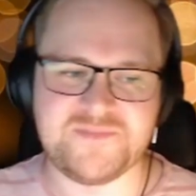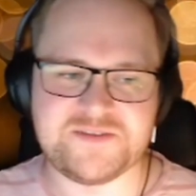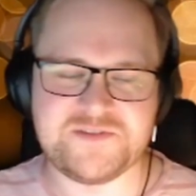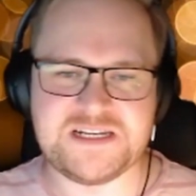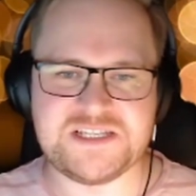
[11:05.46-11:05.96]

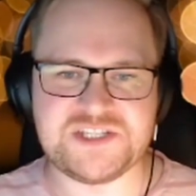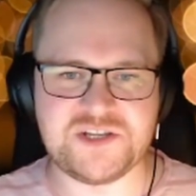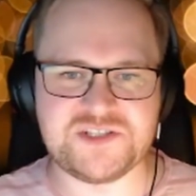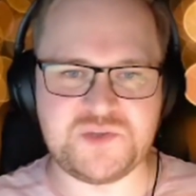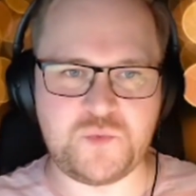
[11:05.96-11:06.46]
Really
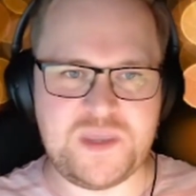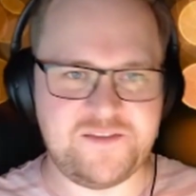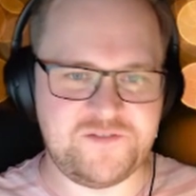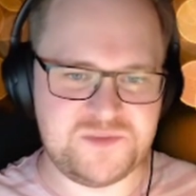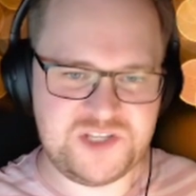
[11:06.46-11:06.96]
sorts the wheat
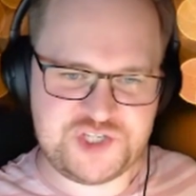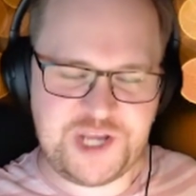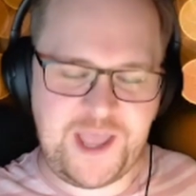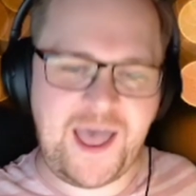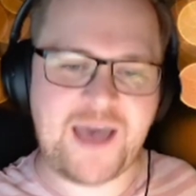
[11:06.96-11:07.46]
from the
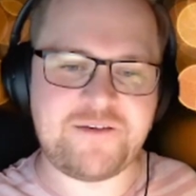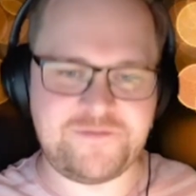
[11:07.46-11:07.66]
chaff.